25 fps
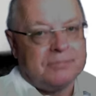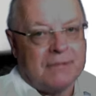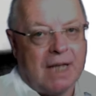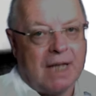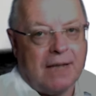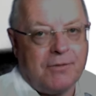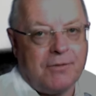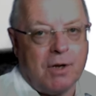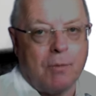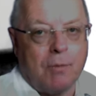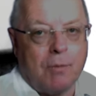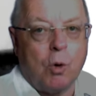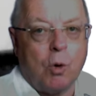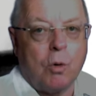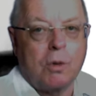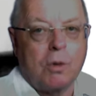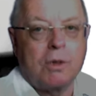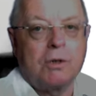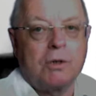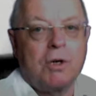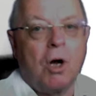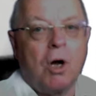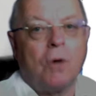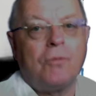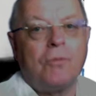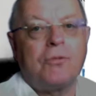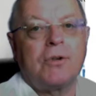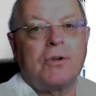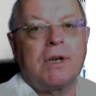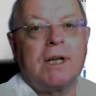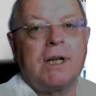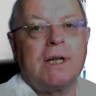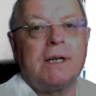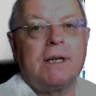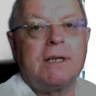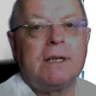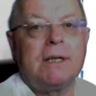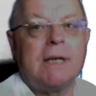If you're more
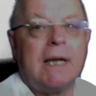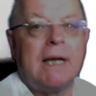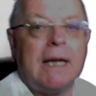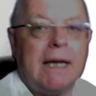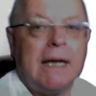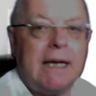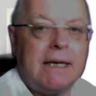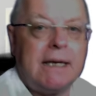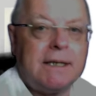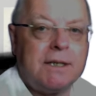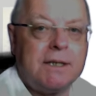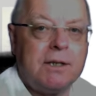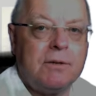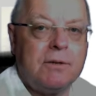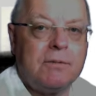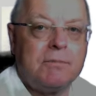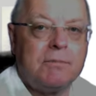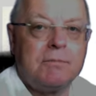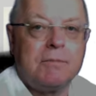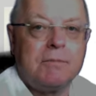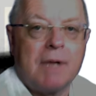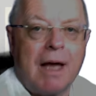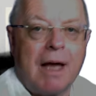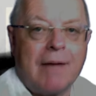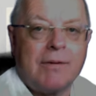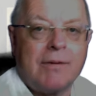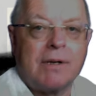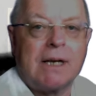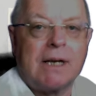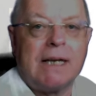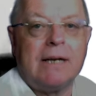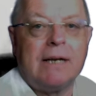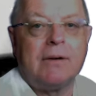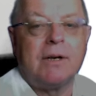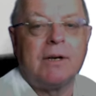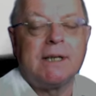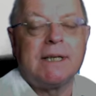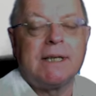confident and you have a
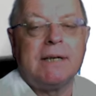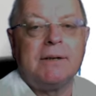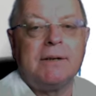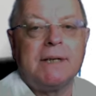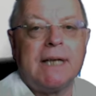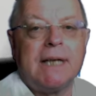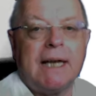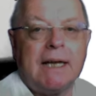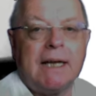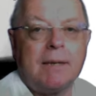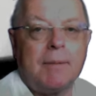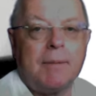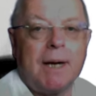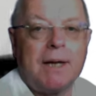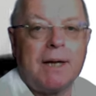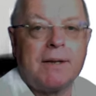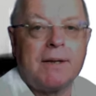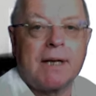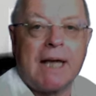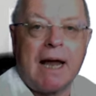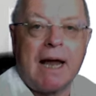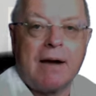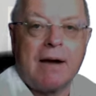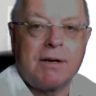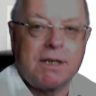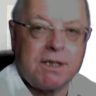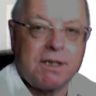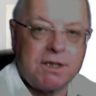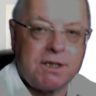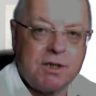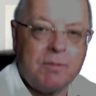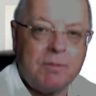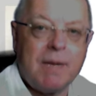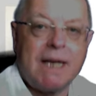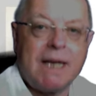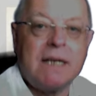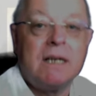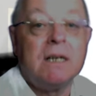clear idea in your head about the characters,
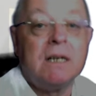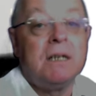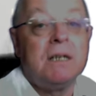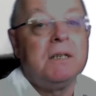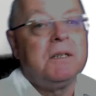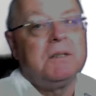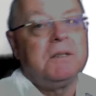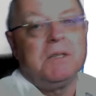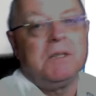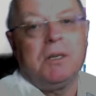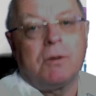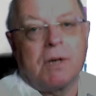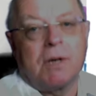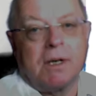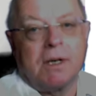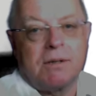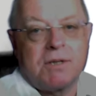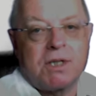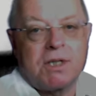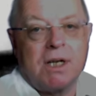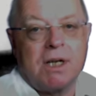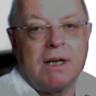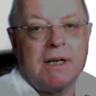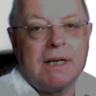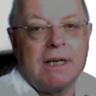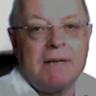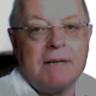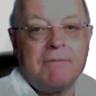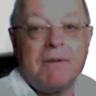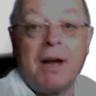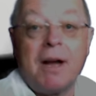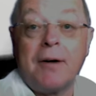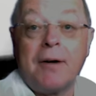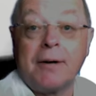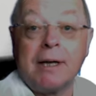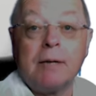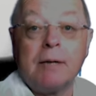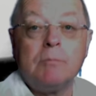you can certainly
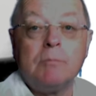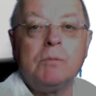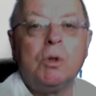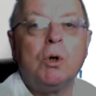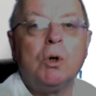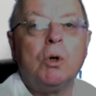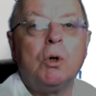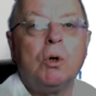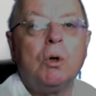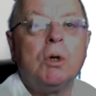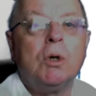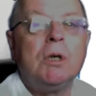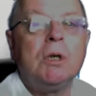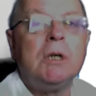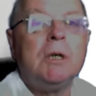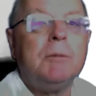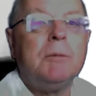vary it more.